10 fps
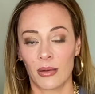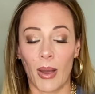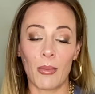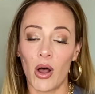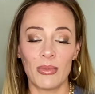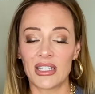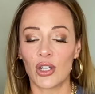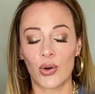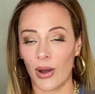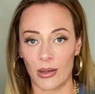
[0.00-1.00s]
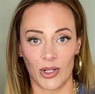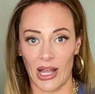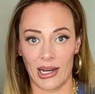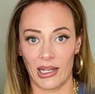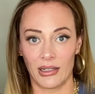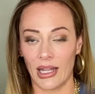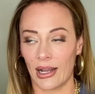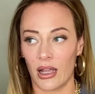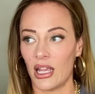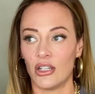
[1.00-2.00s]
My mom is incredible at it.
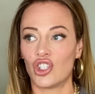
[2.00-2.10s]
Like it,